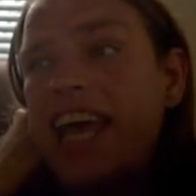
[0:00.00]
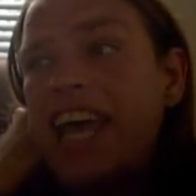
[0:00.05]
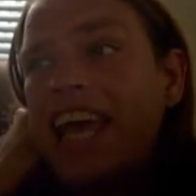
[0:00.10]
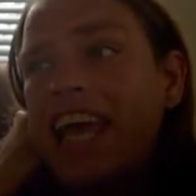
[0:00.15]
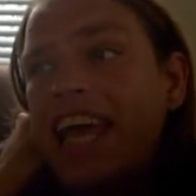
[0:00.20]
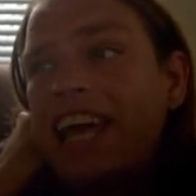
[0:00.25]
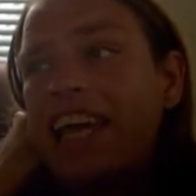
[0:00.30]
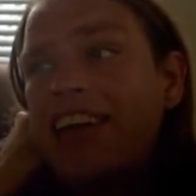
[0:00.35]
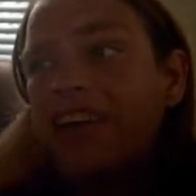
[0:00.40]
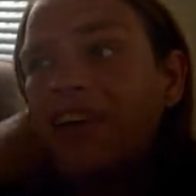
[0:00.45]

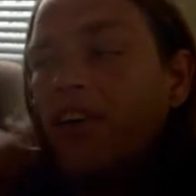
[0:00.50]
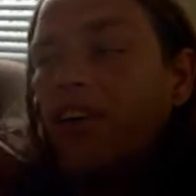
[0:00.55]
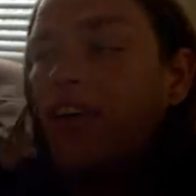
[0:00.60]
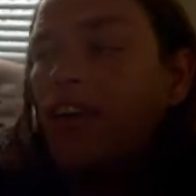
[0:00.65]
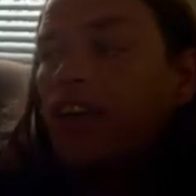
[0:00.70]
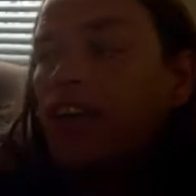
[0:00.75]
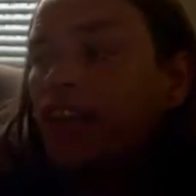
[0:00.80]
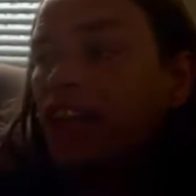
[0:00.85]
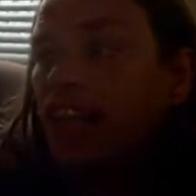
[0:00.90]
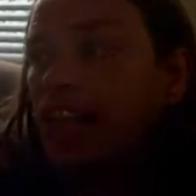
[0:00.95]
and
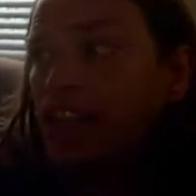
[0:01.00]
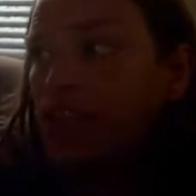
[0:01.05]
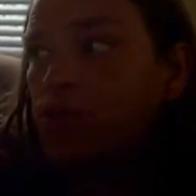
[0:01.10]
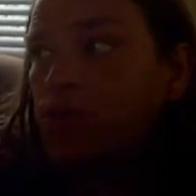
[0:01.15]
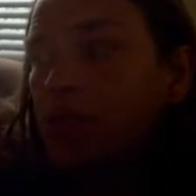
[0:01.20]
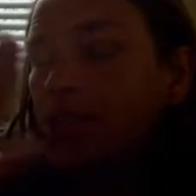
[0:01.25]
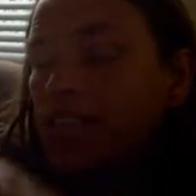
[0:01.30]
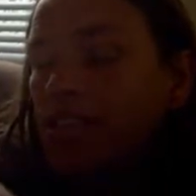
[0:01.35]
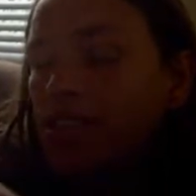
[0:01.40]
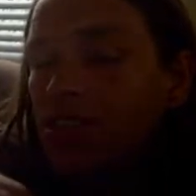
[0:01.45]
on last
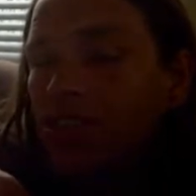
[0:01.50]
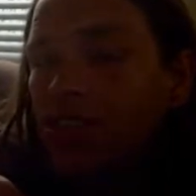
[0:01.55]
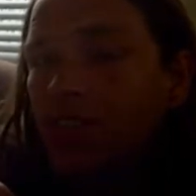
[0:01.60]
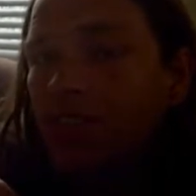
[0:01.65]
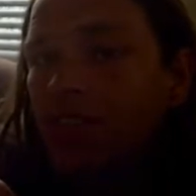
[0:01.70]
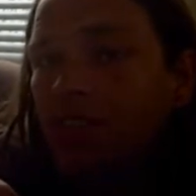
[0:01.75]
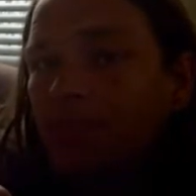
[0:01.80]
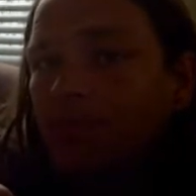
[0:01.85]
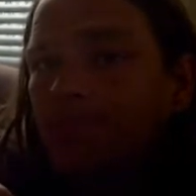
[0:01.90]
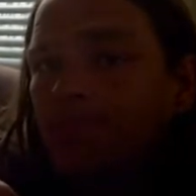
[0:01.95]
week's
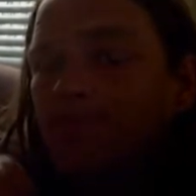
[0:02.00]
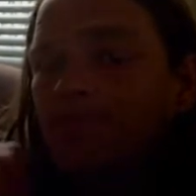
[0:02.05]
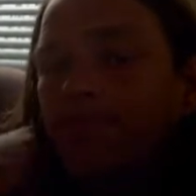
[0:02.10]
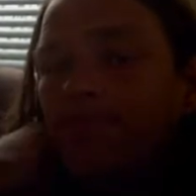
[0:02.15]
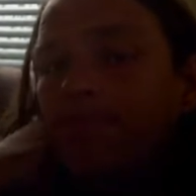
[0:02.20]
um,